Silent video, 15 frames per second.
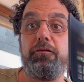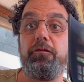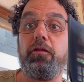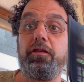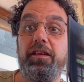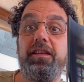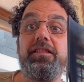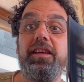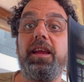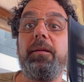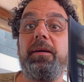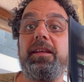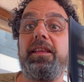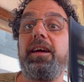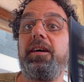for this
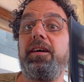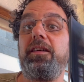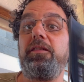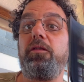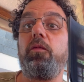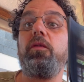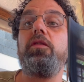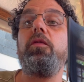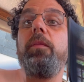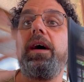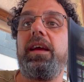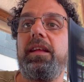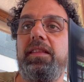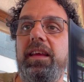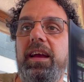cinema, and then when you buy
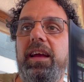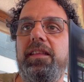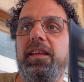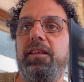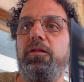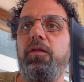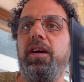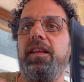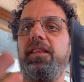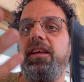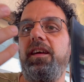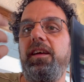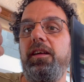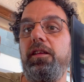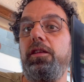a ticket, then you get
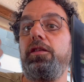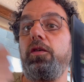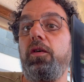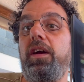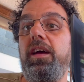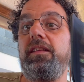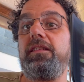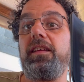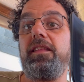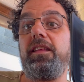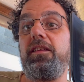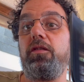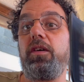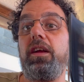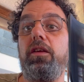tokens, and
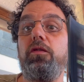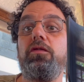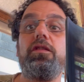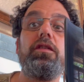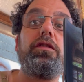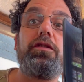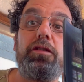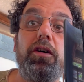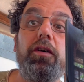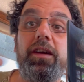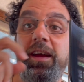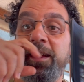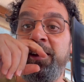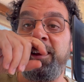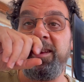then you can use those
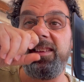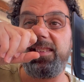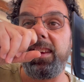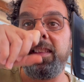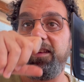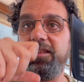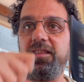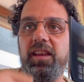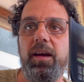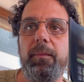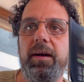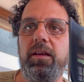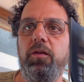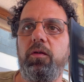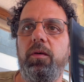tokens inside the
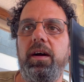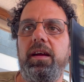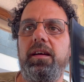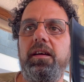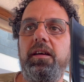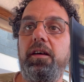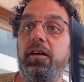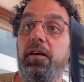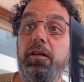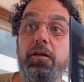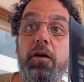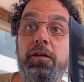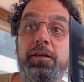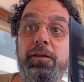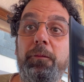cinema in Uruguay.
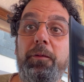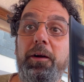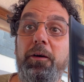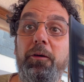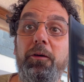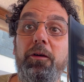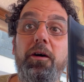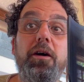Super cool.